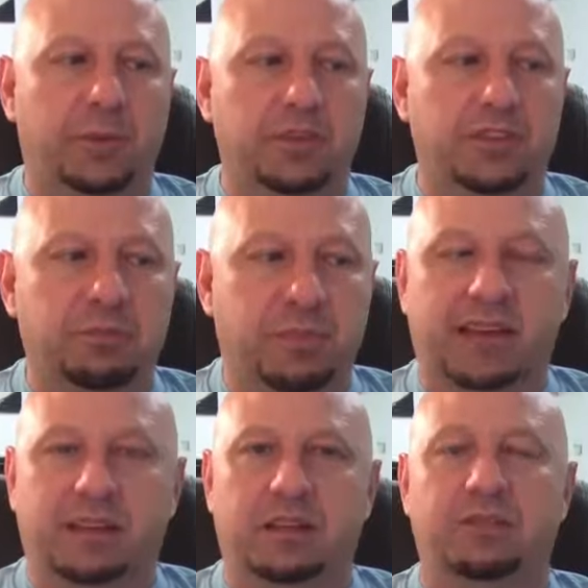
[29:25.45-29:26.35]

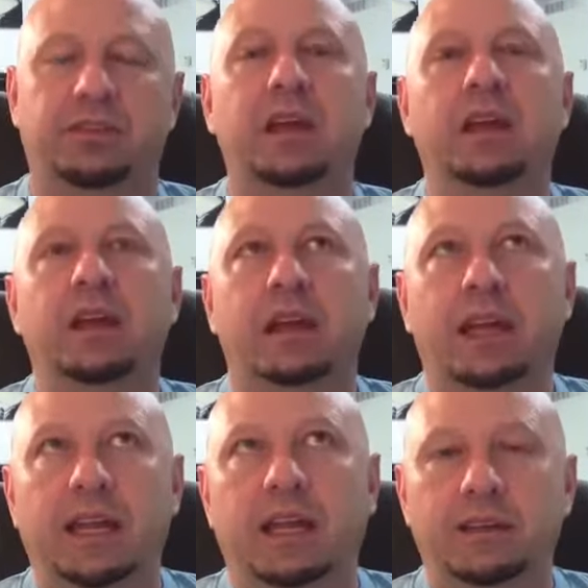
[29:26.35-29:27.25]
perspective
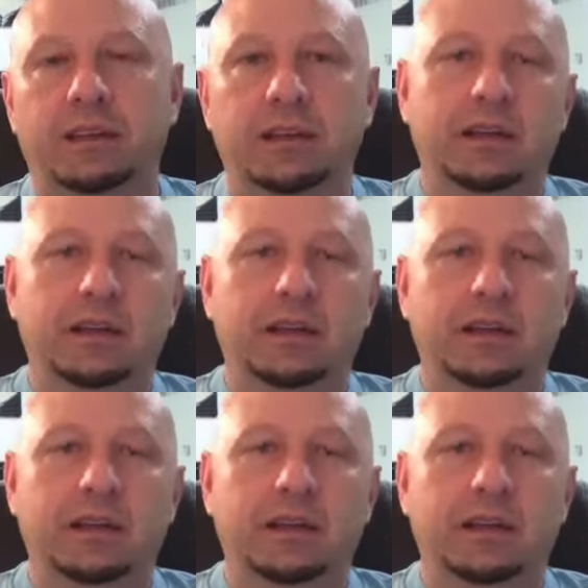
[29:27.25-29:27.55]
in,